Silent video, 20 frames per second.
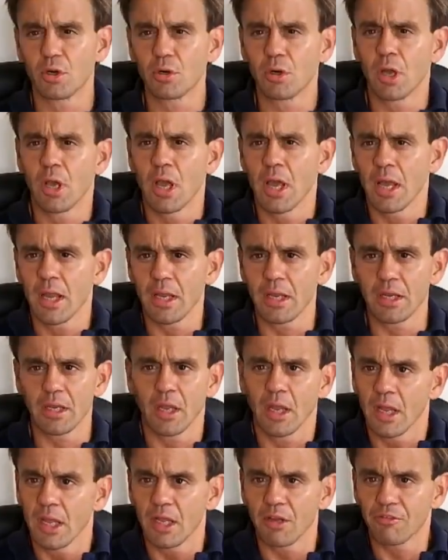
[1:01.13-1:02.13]
know,
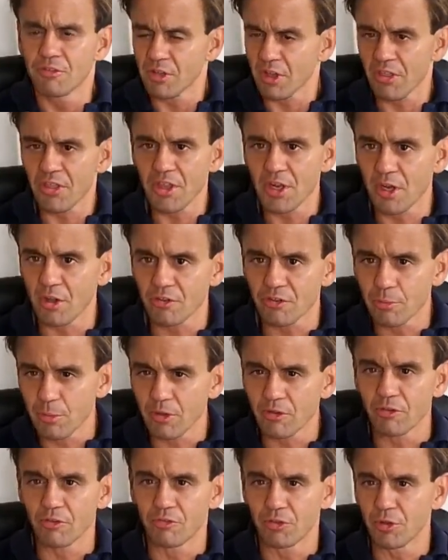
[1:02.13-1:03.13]
if nothing else, it
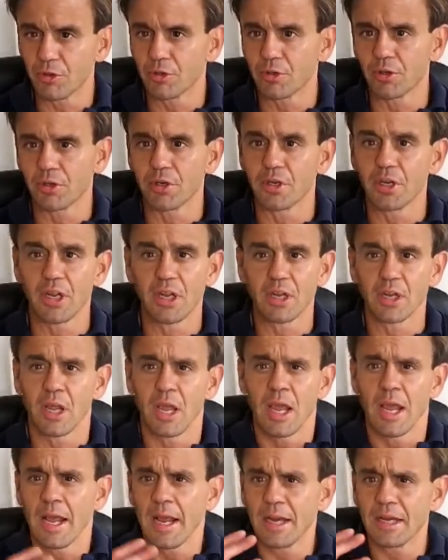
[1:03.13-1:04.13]
makes you feel good, and
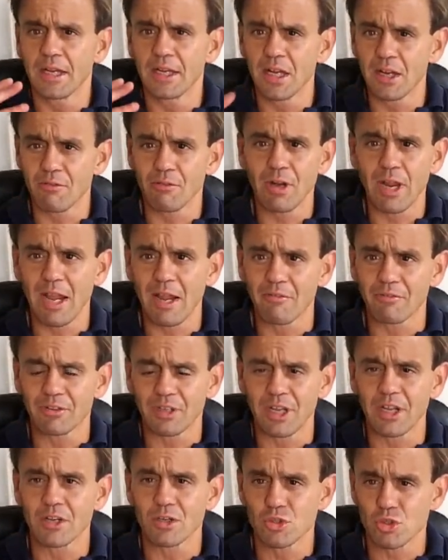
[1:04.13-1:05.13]
and you never have
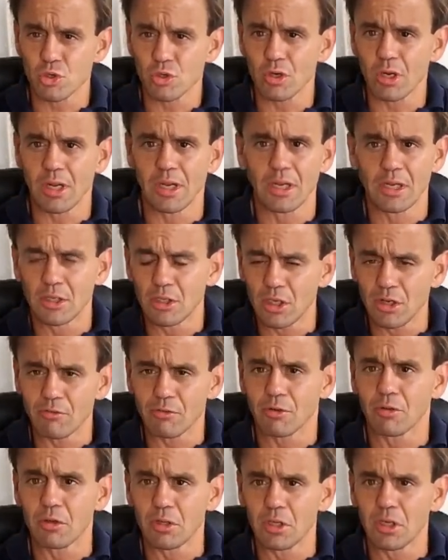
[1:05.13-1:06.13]
to get in trouble, uh, and you
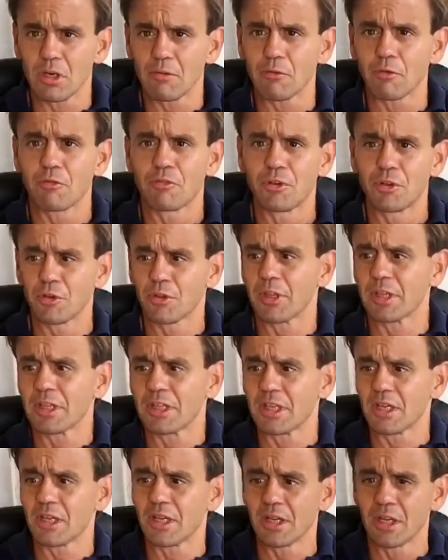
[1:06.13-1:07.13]
never you never feel
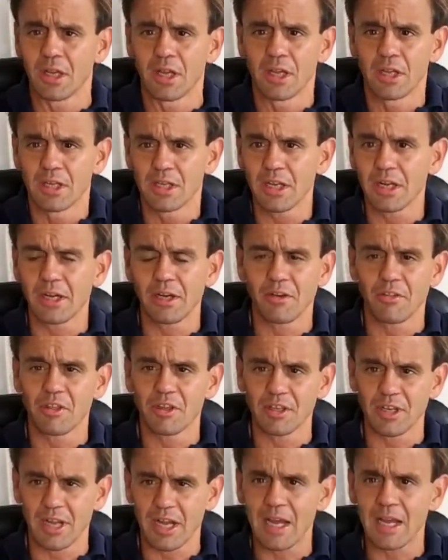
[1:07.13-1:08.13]
like you you got
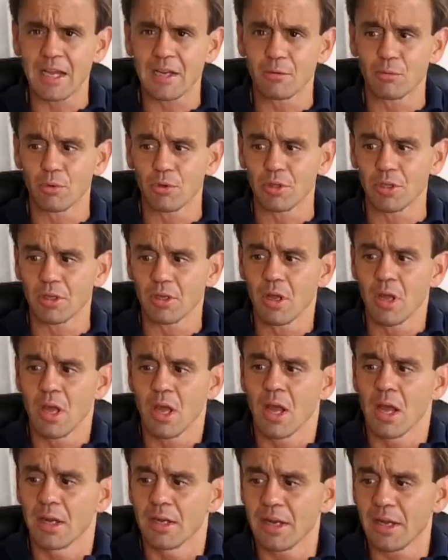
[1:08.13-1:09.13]
anything to hide really.
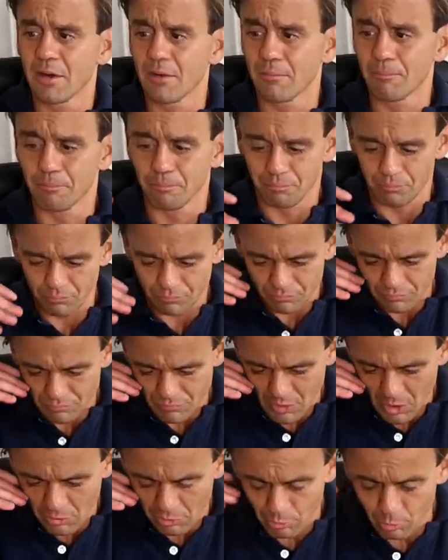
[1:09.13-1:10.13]
Now,
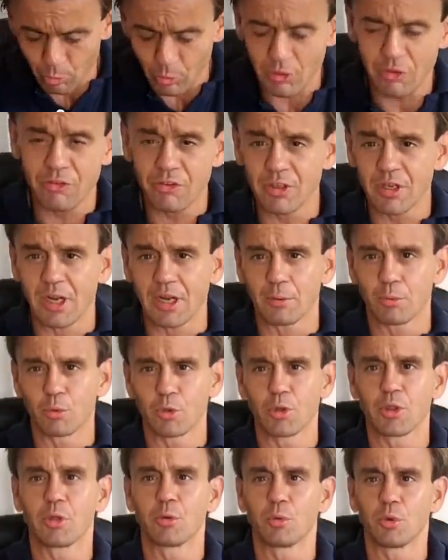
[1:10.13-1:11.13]
the reason I
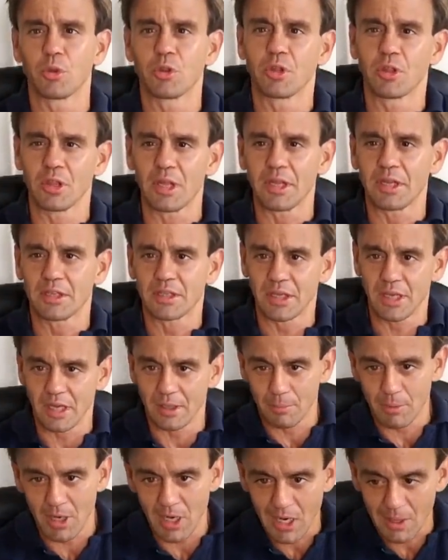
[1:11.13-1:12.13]
really really like
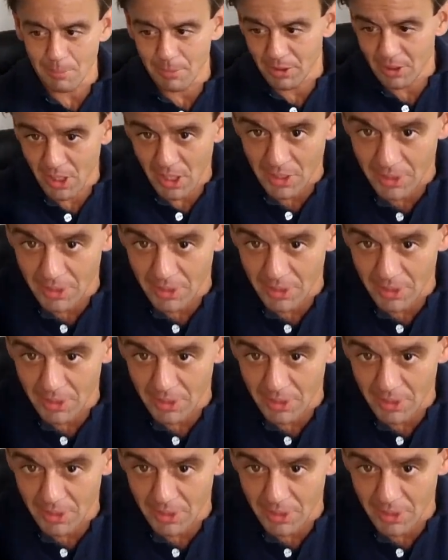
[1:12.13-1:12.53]
uh, Mahatma